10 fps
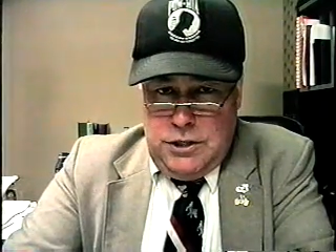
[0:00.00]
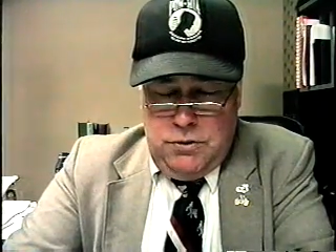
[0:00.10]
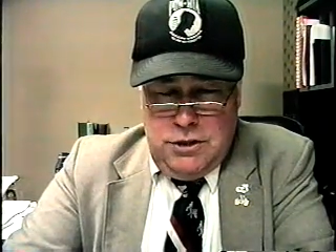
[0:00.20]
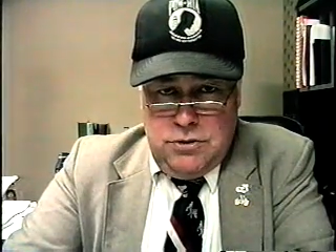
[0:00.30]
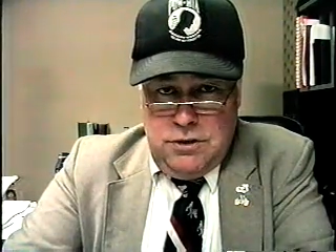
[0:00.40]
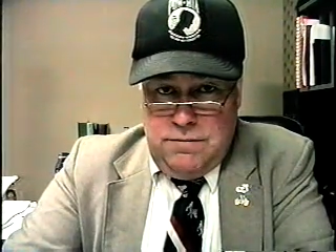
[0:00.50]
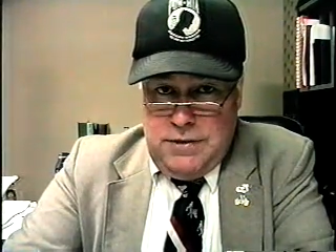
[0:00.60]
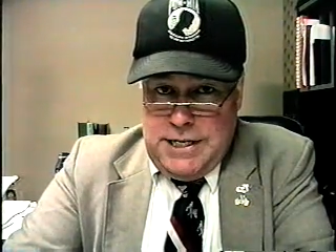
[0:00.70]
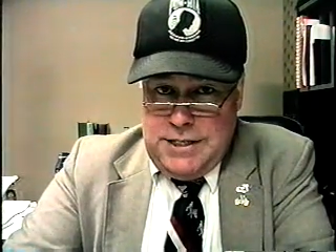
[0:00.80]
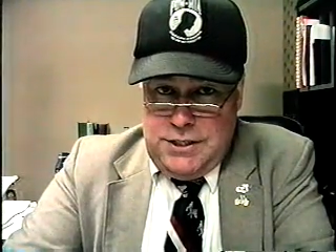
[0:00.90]
You are to
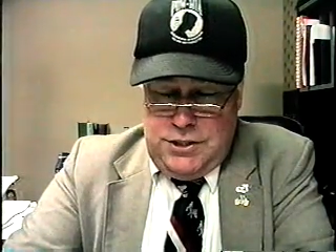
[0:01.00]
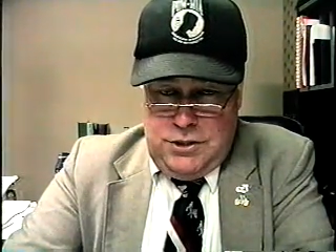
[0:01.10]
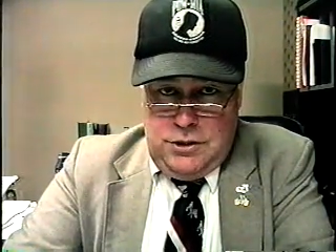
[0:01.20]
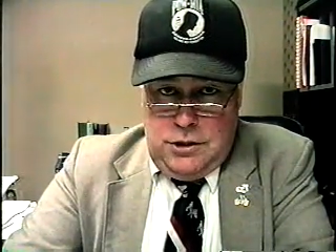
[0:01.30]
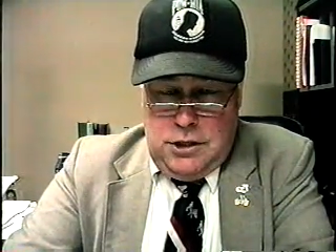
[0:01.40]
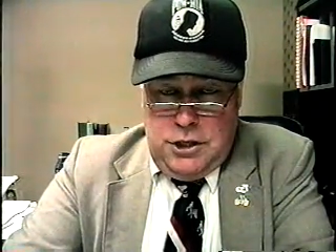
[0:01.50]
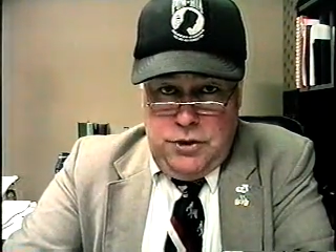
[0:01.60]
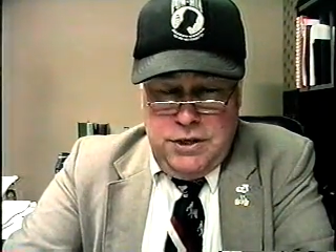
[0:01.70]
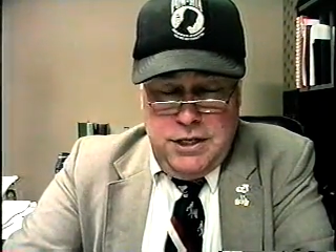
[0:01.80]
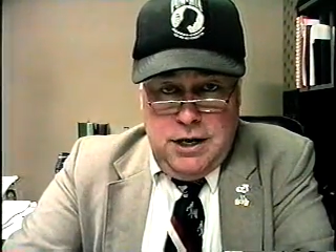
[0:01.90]
advise us to the law.
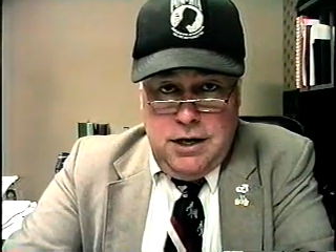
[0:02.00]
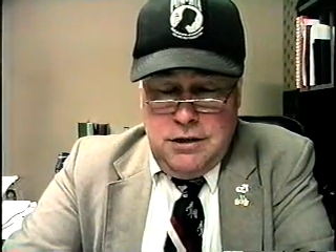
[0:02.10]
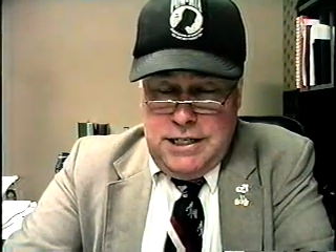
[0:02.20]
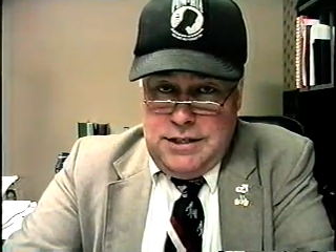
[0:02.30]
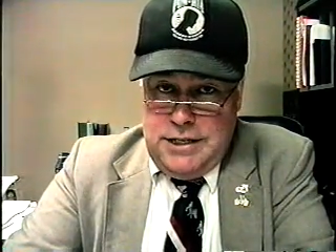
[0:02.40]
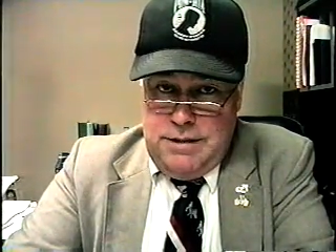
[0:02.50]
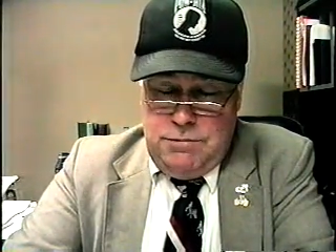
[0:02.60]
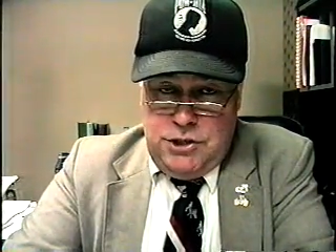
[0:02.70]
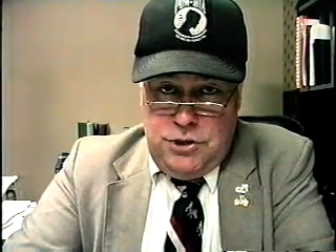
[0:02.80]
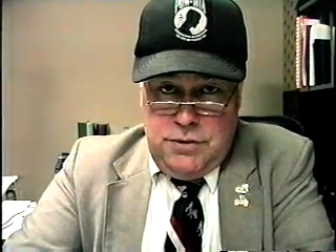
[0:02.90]
You can hardly claim
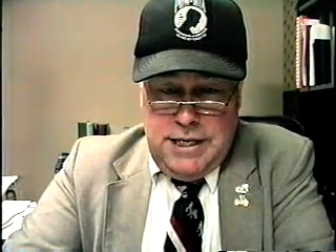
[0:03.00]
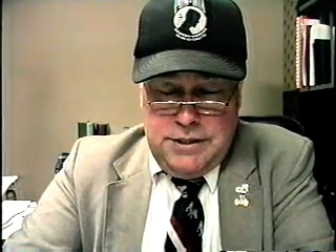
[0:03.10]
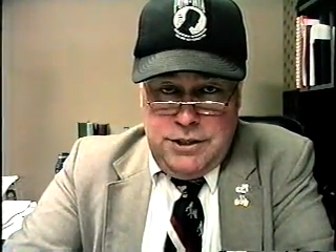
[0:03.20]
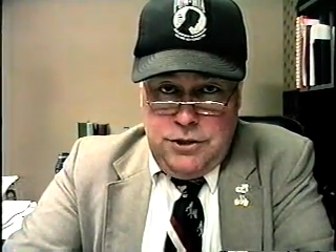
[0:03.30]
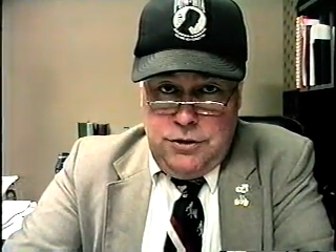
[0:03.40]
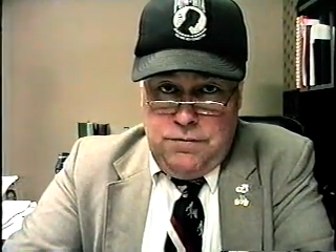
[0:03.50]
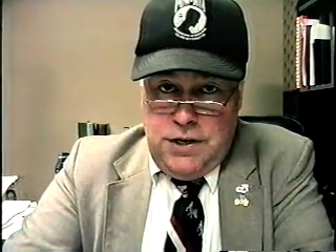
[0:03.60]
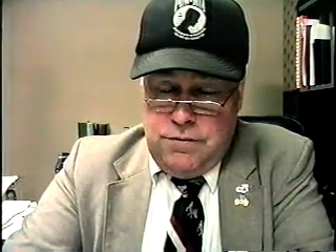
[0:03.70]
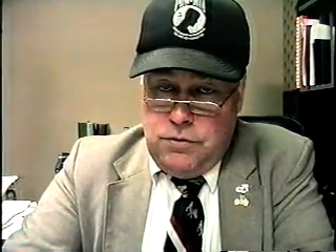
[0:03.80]
that you acted in good faith